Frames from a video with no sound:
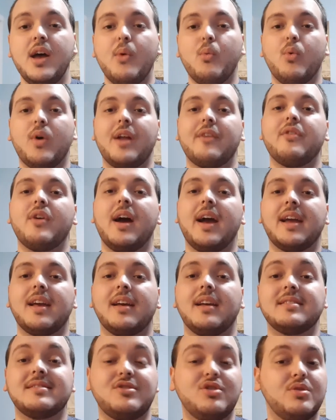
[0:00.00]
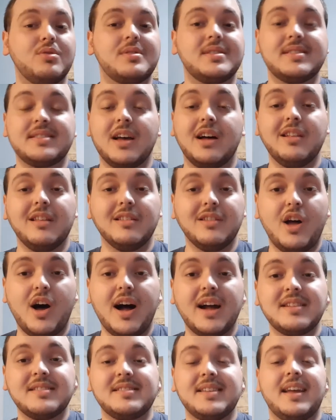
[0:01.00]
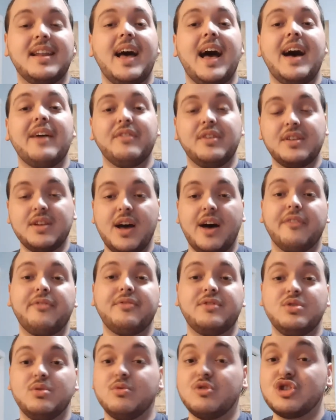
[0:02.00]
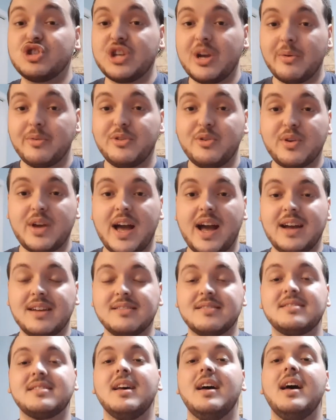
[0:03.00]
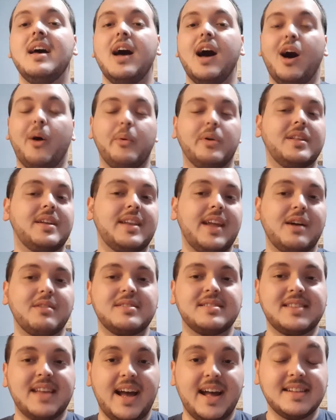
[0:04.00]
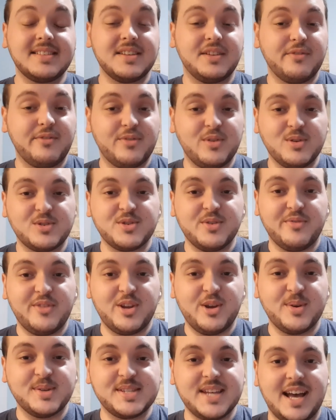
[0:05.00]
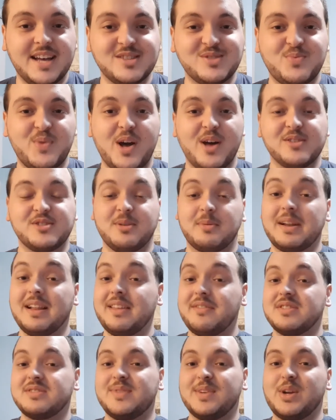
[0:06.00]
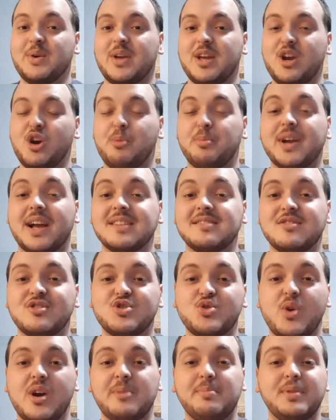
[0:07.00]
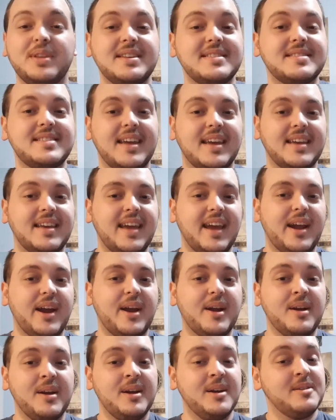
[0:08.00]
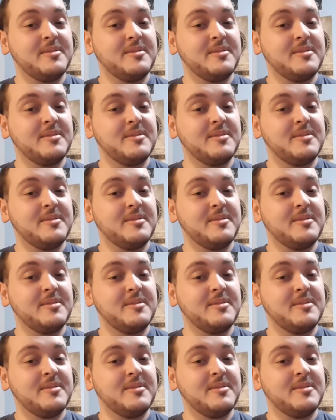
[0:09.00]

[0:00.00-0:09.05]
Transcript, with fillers: Whenever I do sell a lot and have enough to share with you guys, I will announce that in future videos as well. So I'm going to leave this video here. Hope you guys enjoyed. Please take care.